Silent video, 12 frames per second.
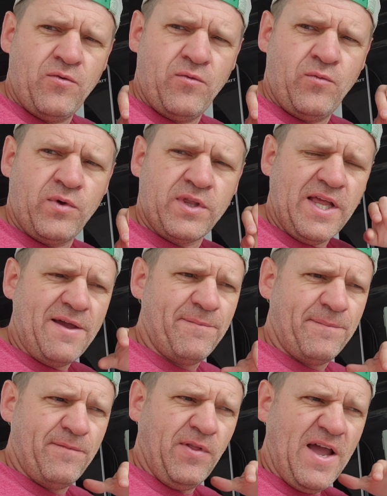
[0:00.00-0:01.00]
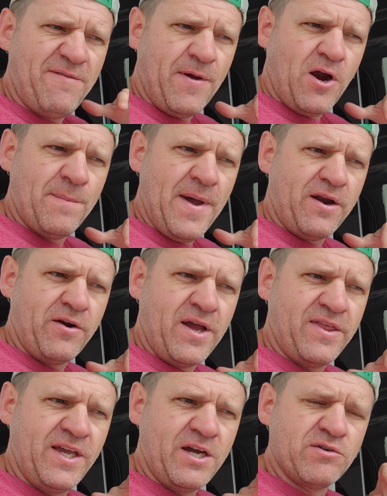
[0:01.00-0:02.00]
With the LiFePO4 battery, I
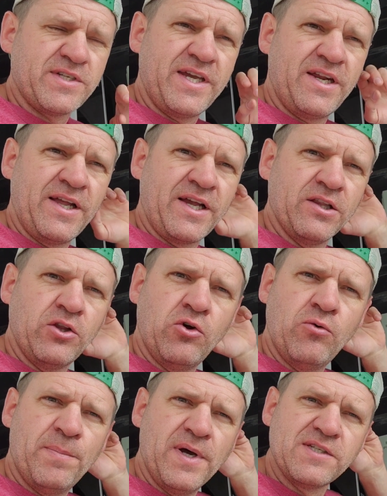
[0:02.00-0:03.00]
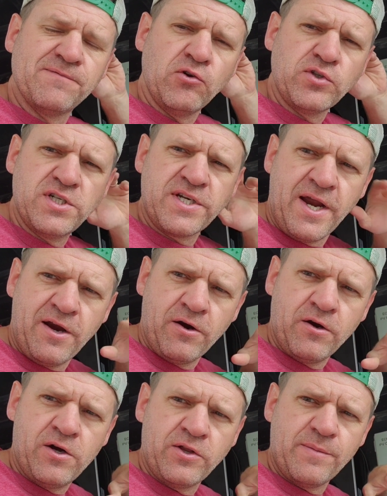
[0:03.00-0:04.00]
think I was getting like a low bus voltage
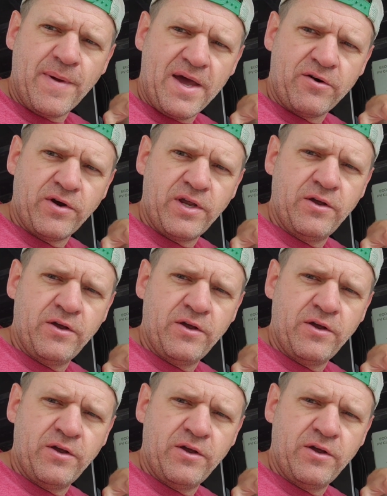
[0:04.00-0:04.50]
error on the battery.